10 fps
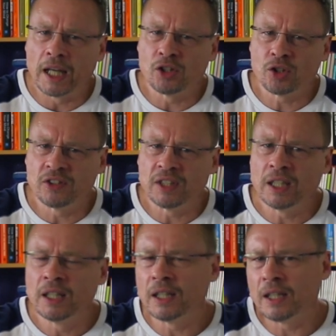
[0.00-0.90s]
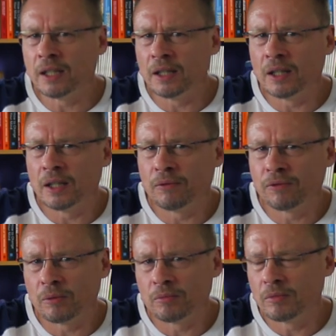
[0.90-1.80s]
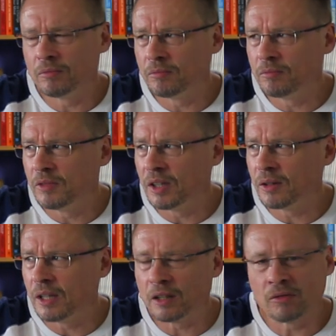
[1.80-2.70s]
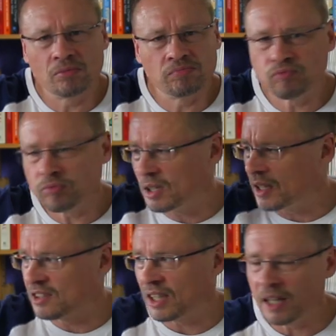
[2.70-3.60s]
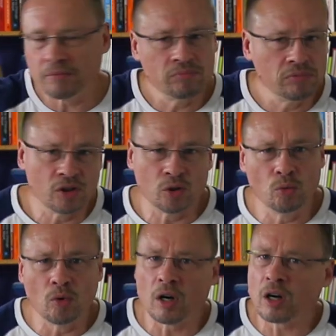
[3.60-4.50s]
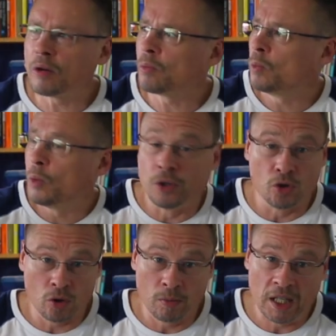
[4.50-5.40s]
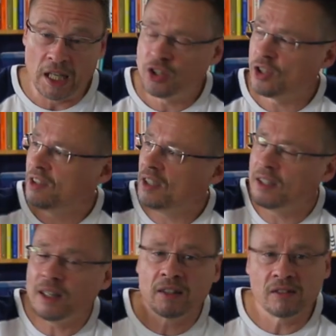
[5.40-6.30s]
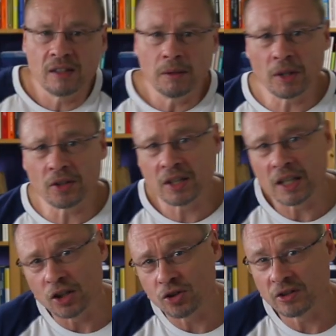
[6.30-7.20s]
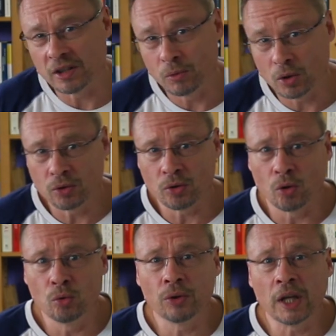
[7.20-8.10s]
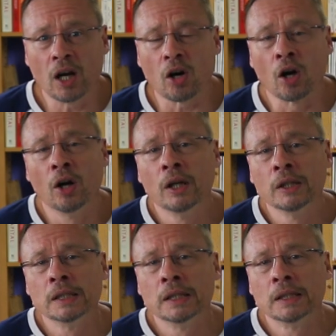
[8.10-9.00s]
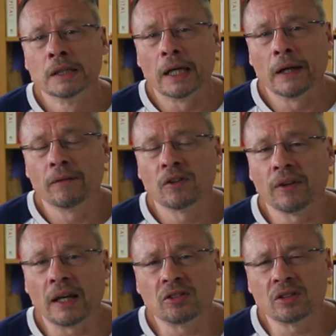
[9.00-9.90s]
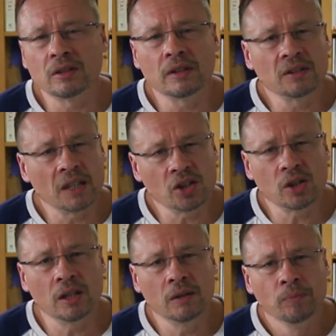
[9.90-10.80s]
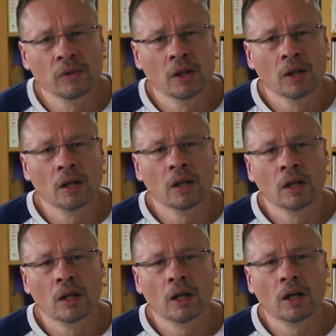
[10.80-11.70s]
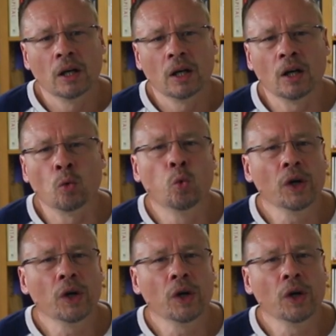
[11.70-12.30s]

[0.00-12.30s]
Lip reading: agency let's say you are with the German agency and that's the American agency. We all know who they are. Yeah. So that's actually a